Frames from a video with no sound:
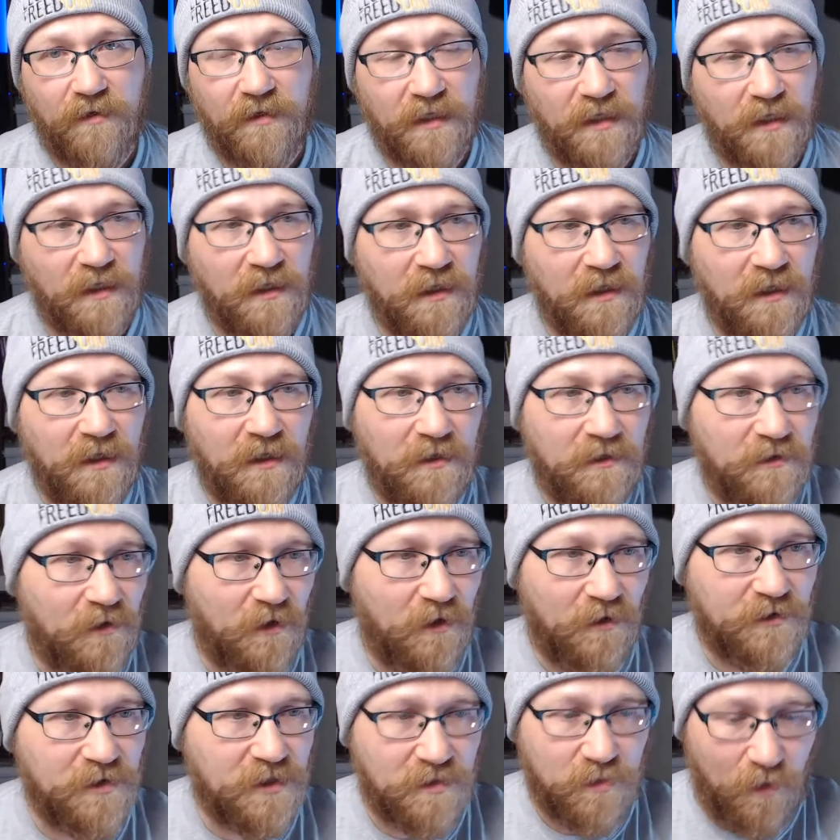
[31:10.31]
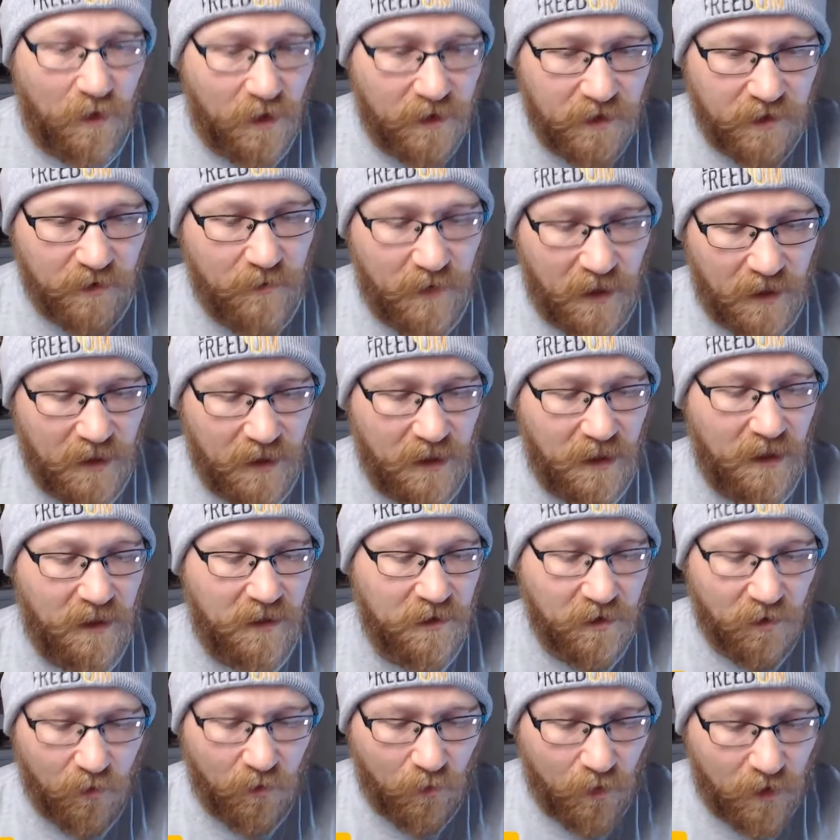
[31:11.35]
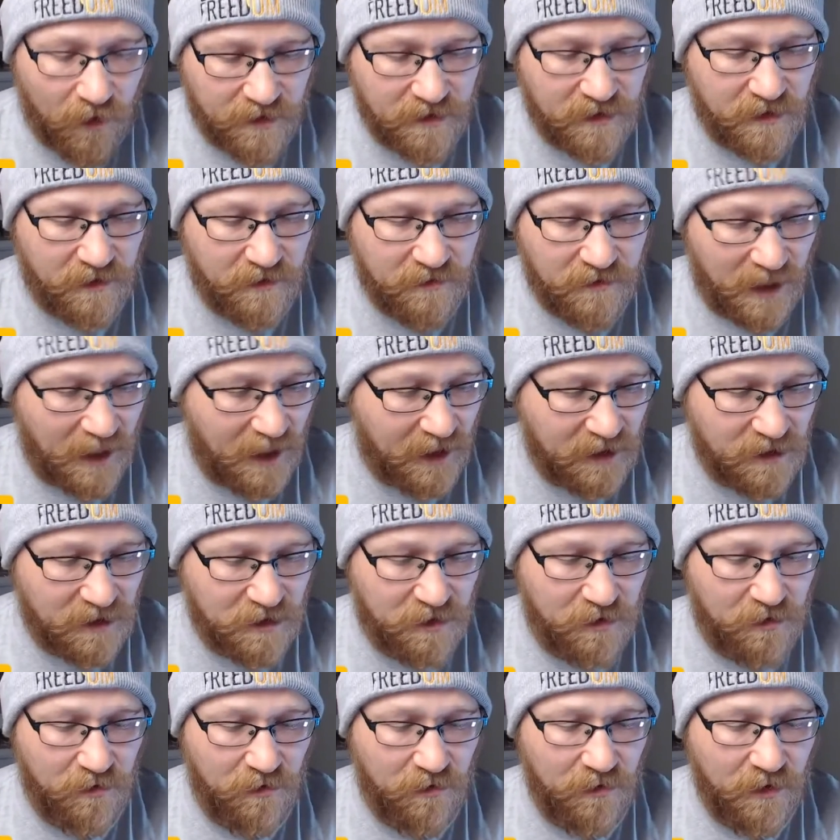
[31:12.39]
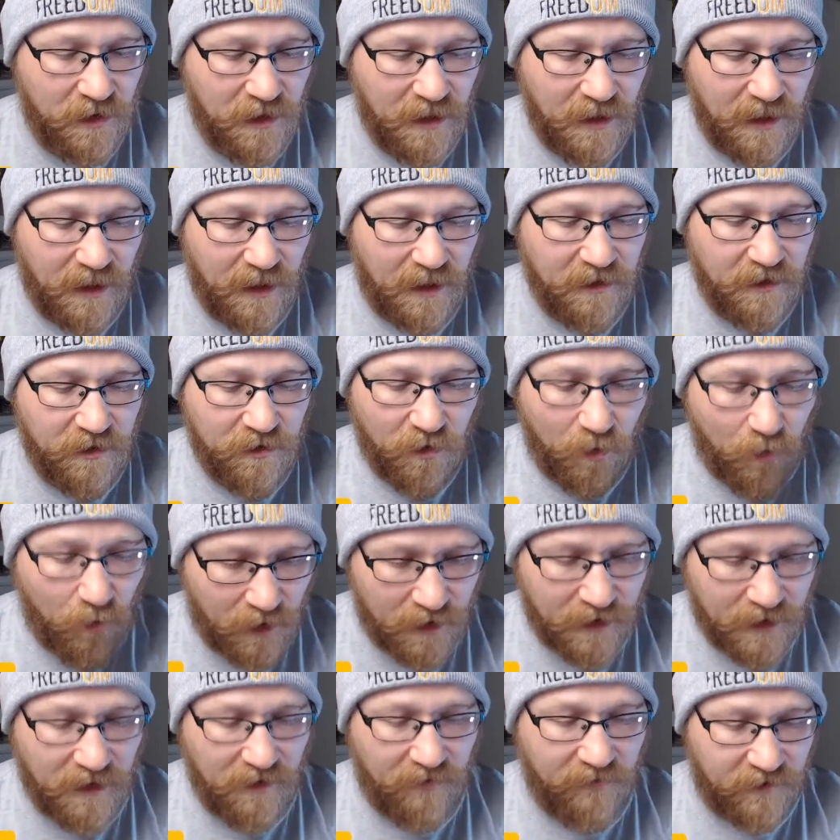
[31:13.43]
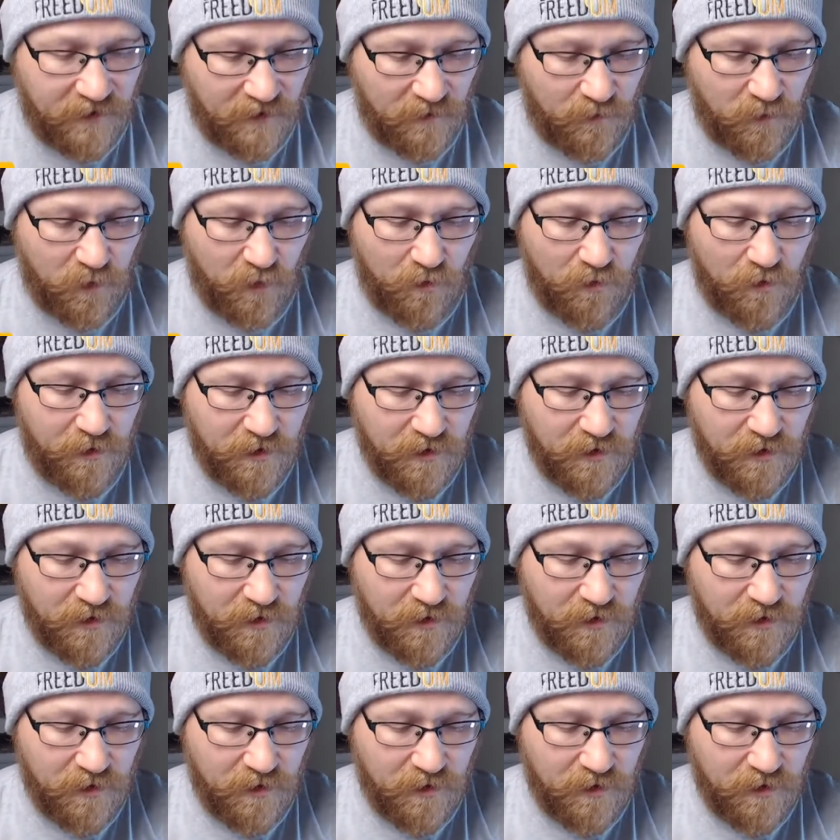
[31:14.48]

Like, y'all just want your money and you don't want us to tax you and you don't want to give to the poor.